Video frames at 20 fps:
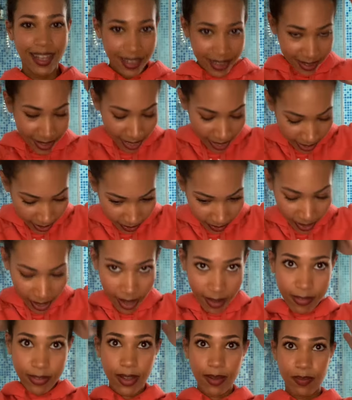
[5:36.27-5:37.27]
there you
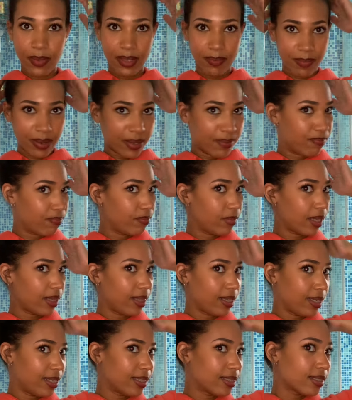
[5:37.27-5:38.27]
have, I mean, I
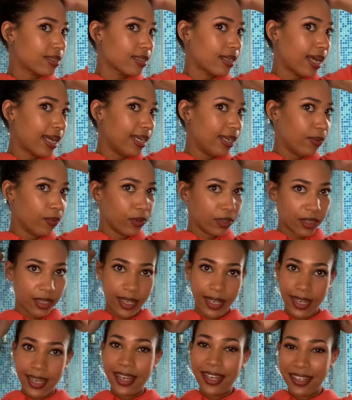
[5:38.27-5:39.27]
think it's slightly
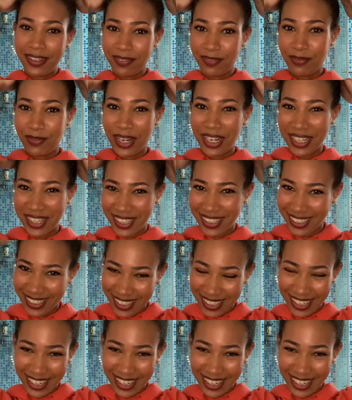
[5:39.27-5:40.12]
wonky, but